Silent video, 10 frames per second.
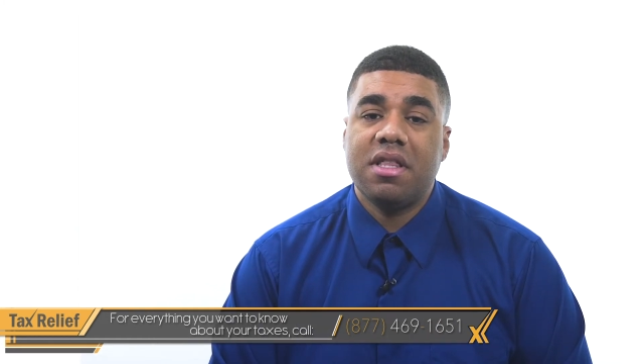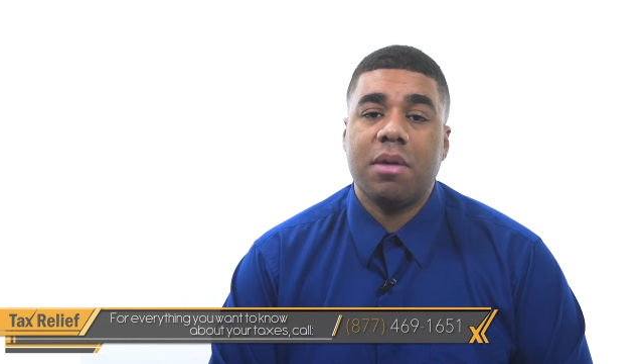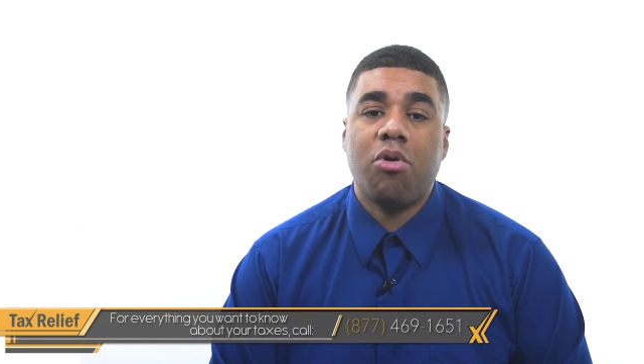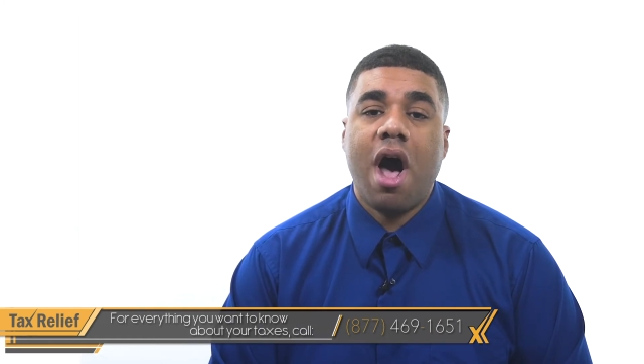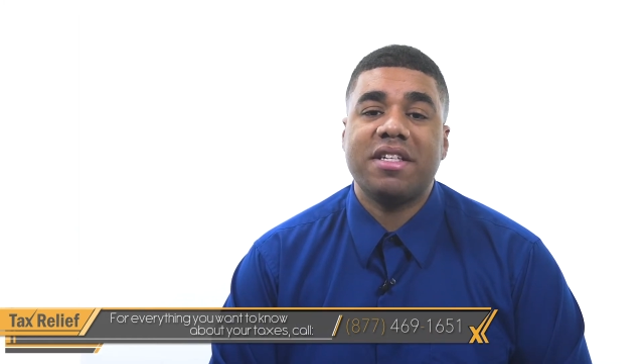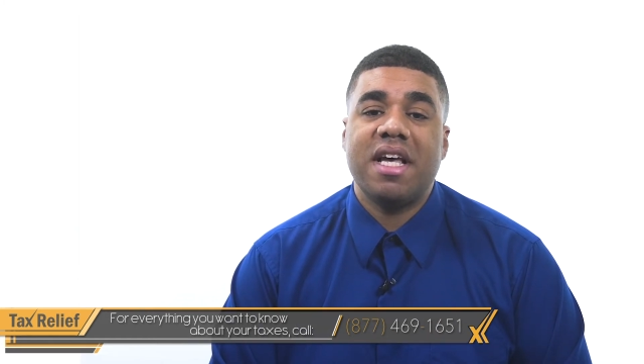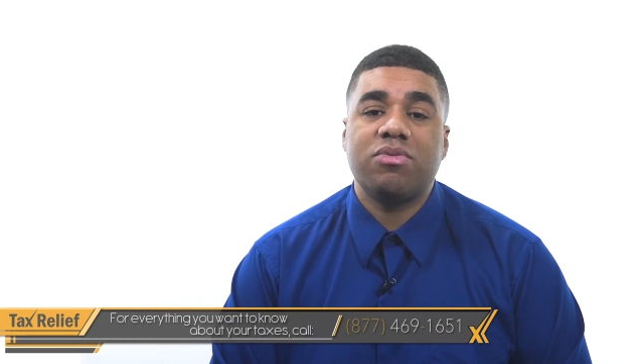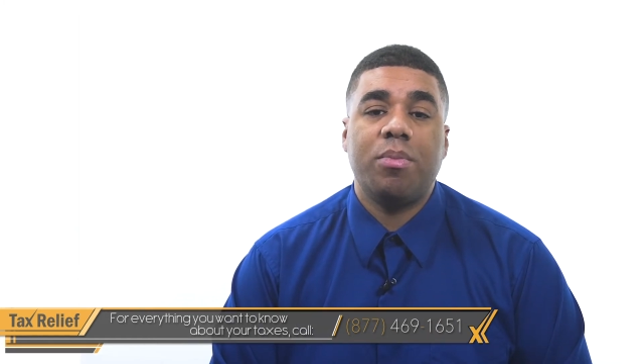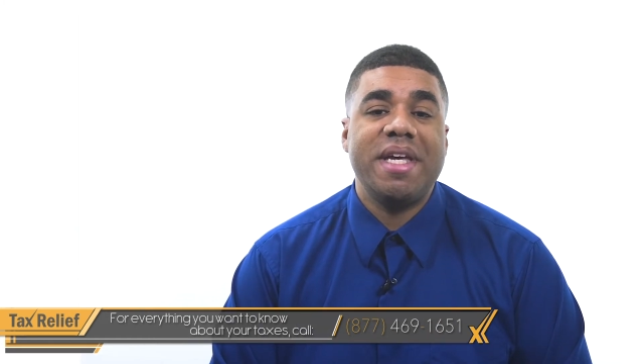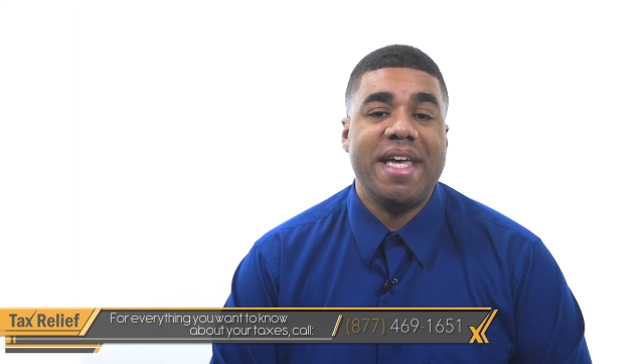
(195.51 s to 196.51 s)
the process
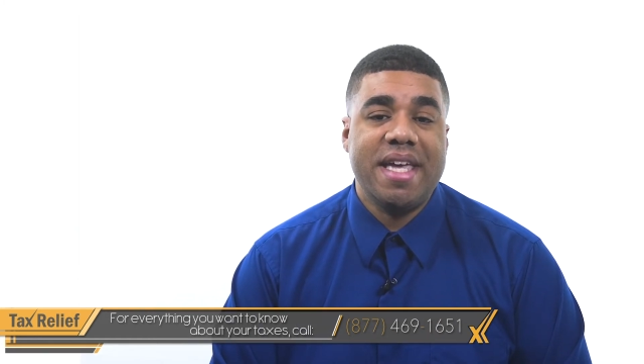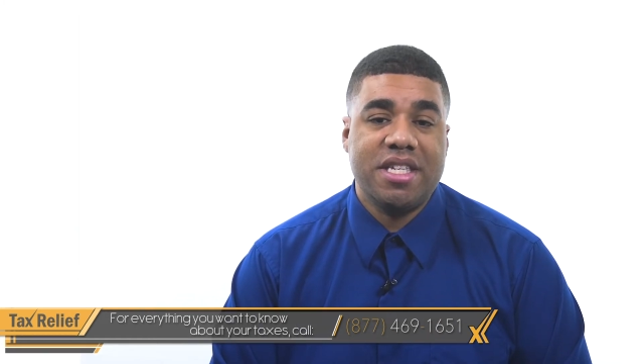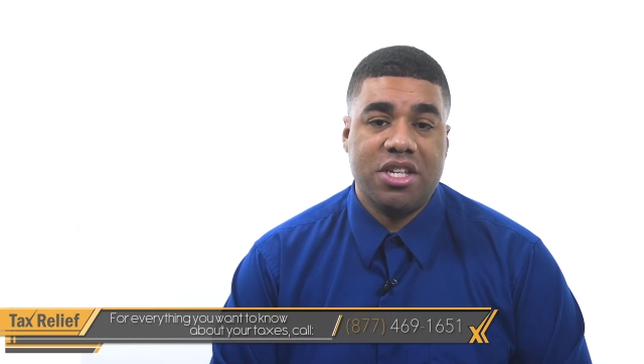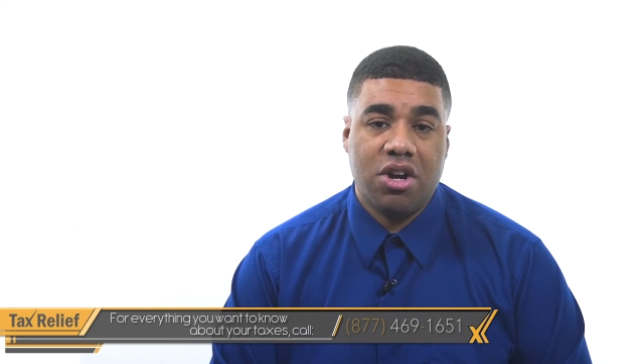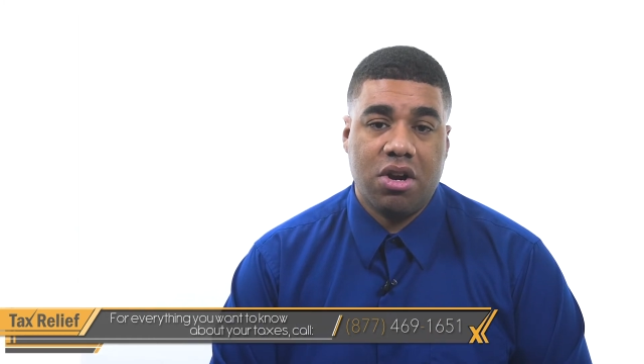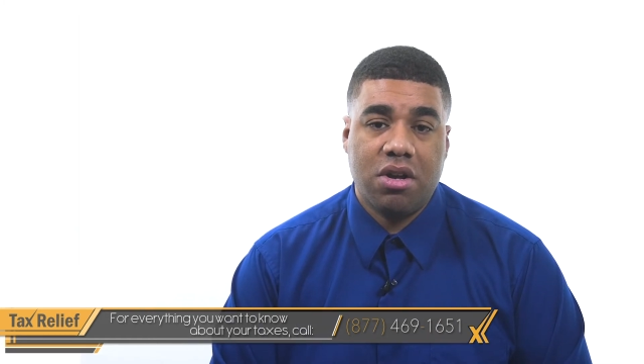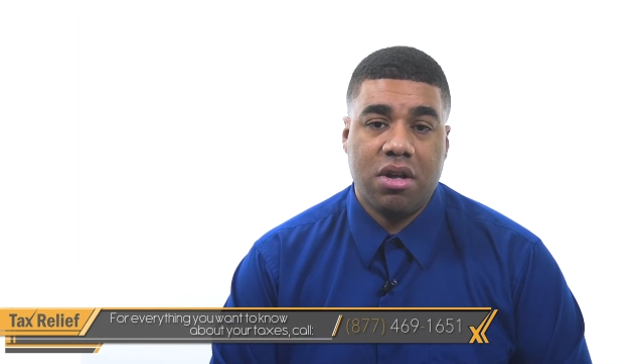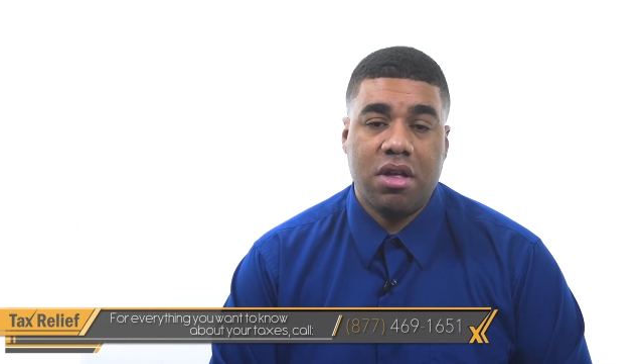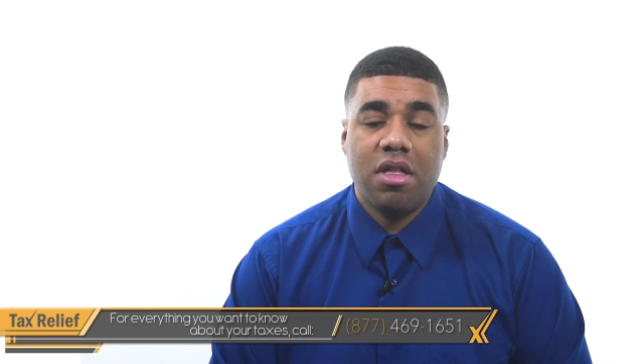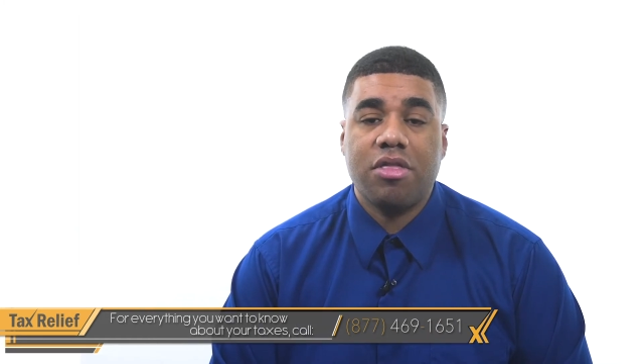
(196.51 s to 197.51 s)
will be easier
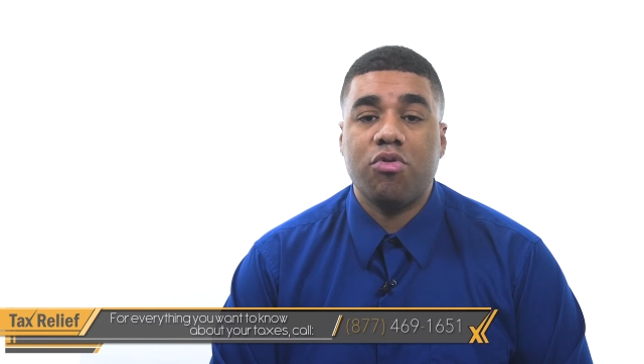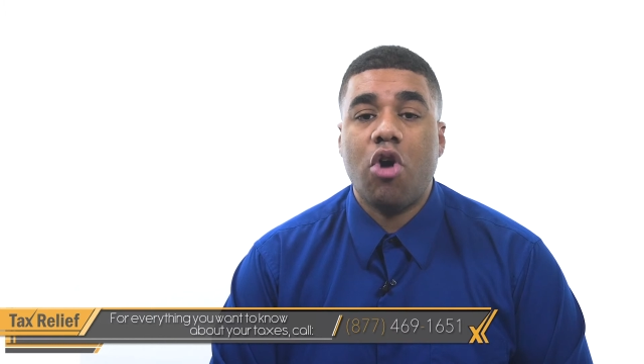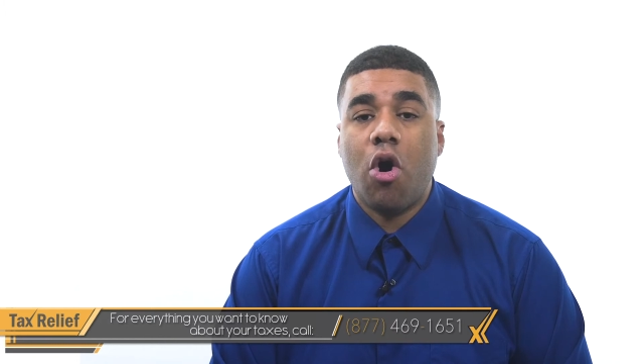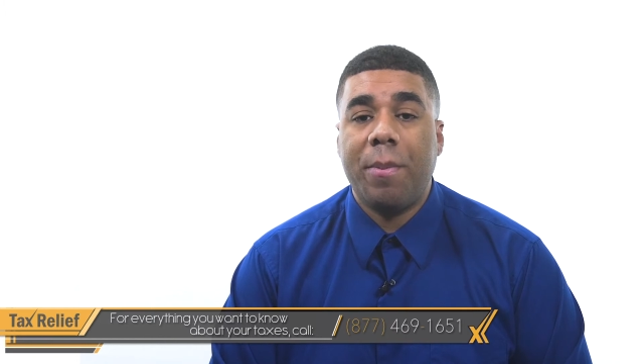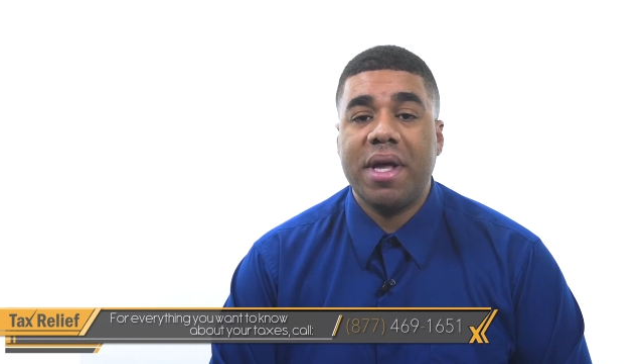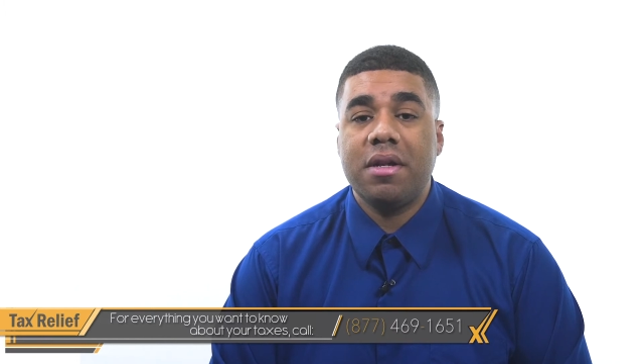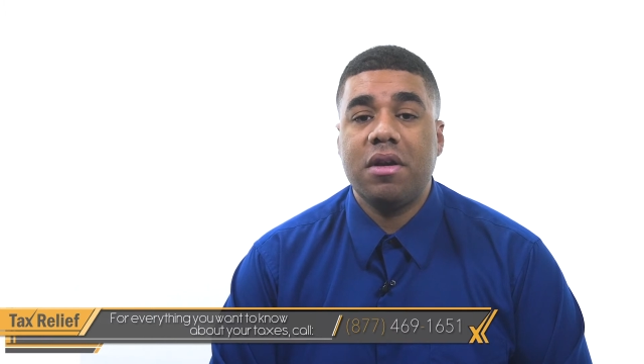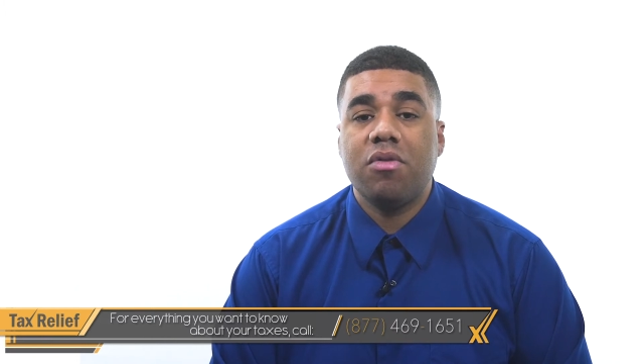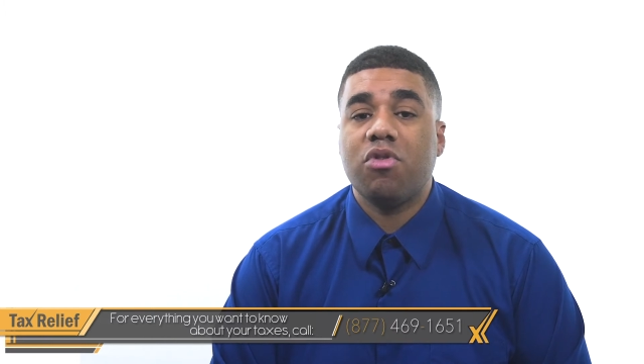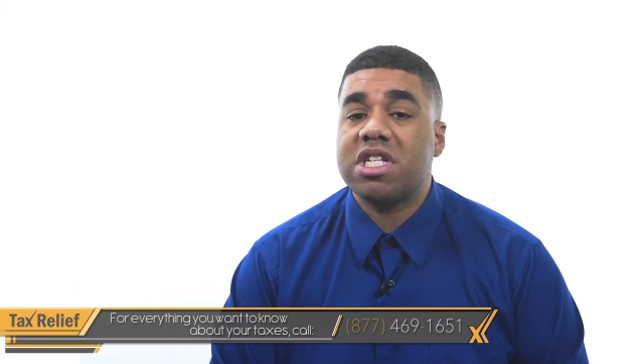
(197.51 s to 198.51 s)
through
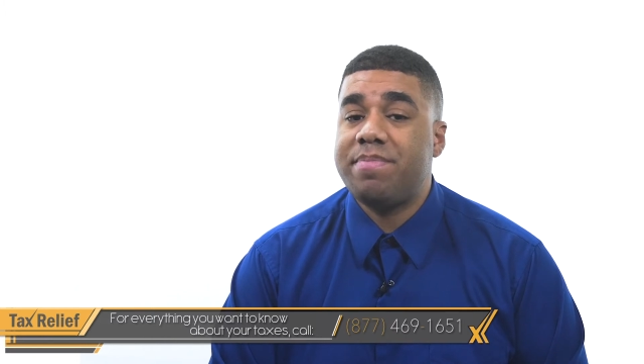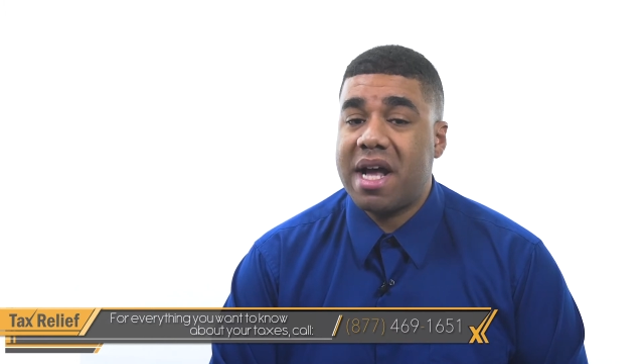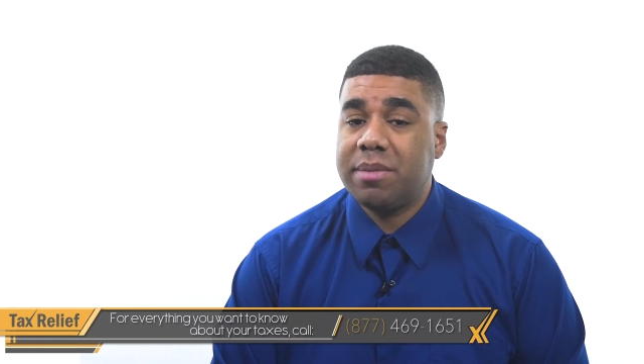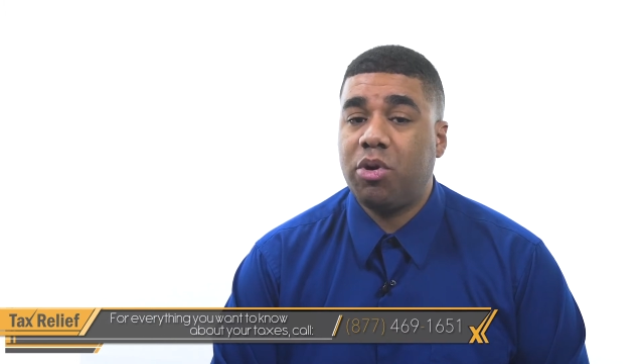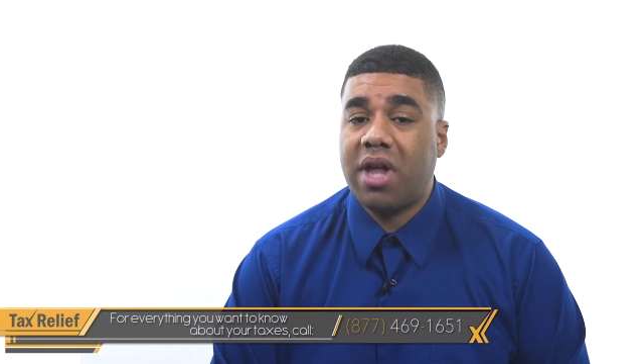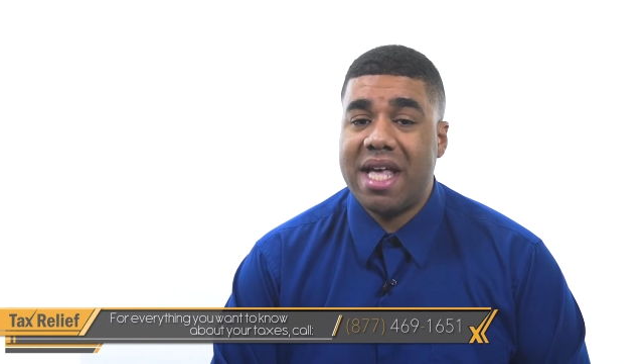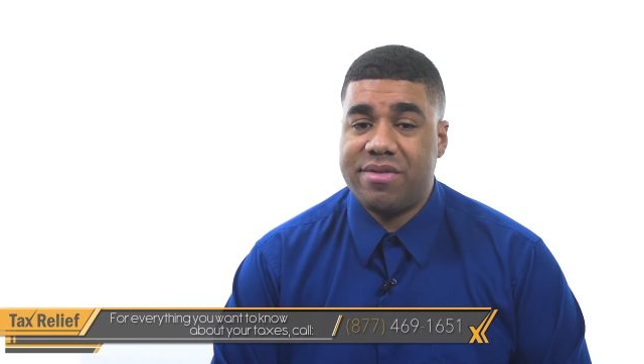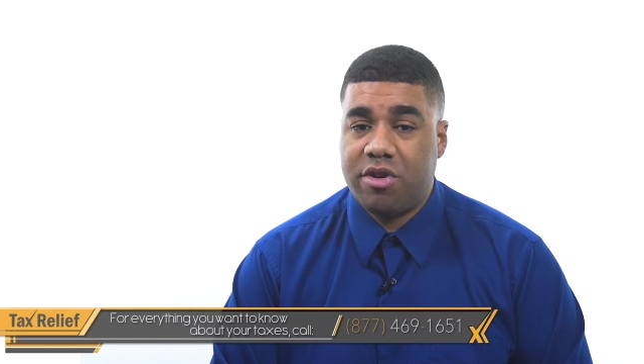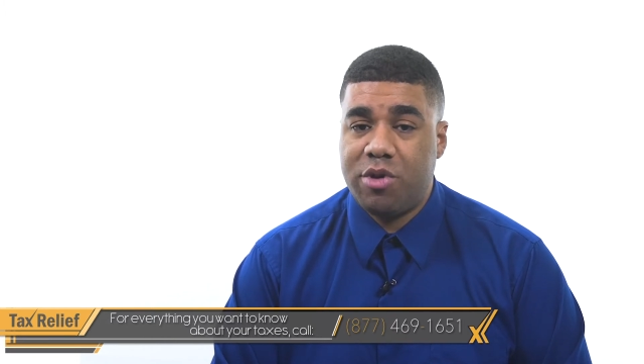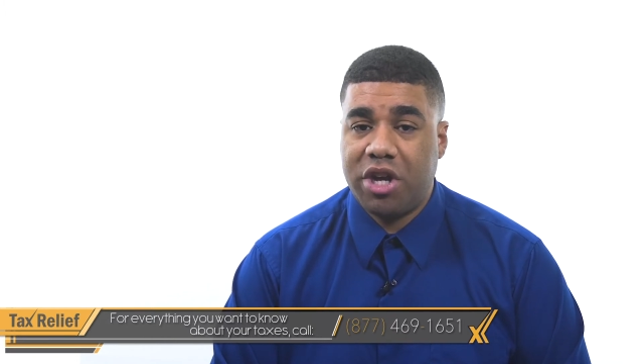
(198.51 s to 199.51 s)
open, respectable lines
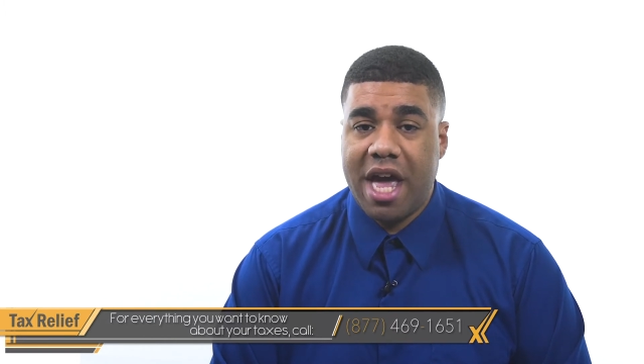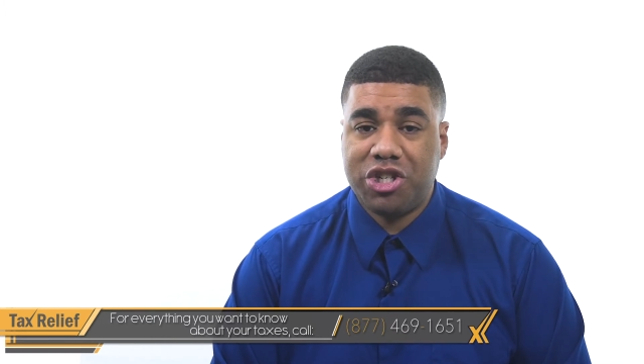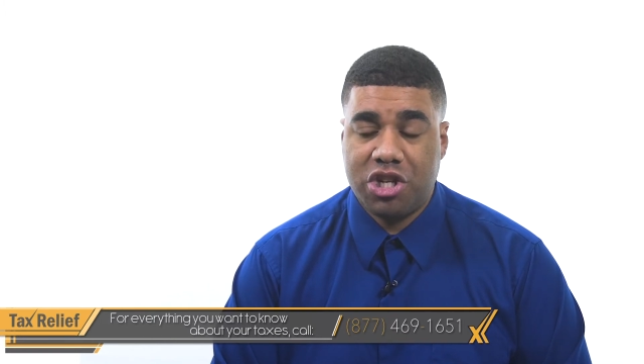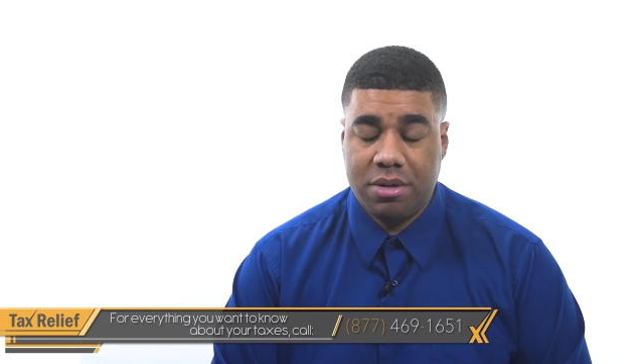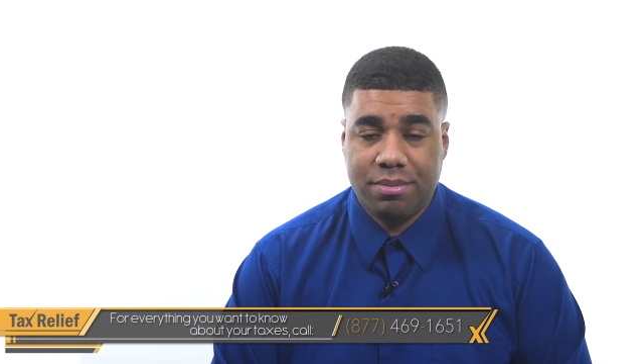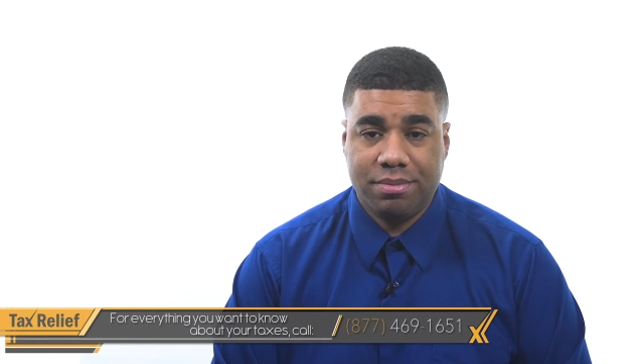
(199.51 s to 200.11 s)
of communication.